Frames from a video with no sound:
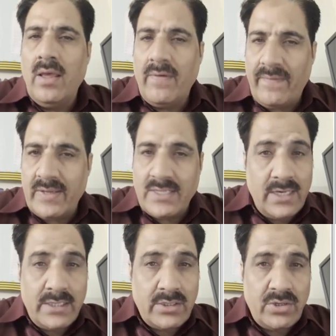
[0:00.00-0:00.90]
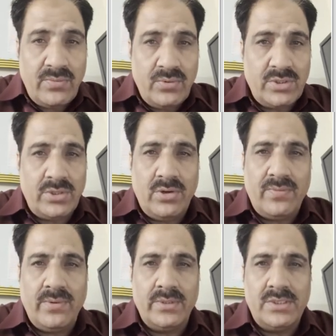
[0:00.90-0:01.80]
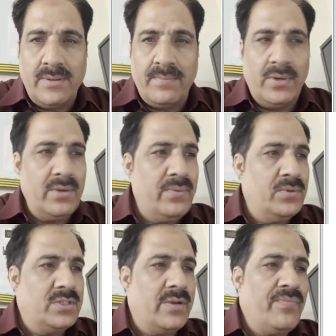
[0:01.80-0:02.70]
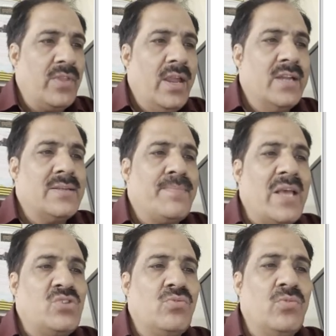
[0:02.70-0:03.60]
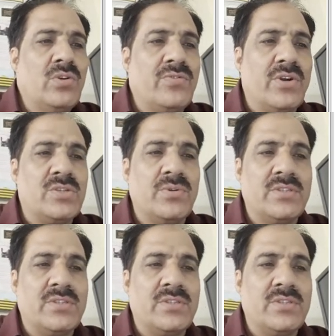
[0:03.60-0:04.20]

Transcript: facilitated diffusion, not for the simple diffusion. It's a passive mode of transport of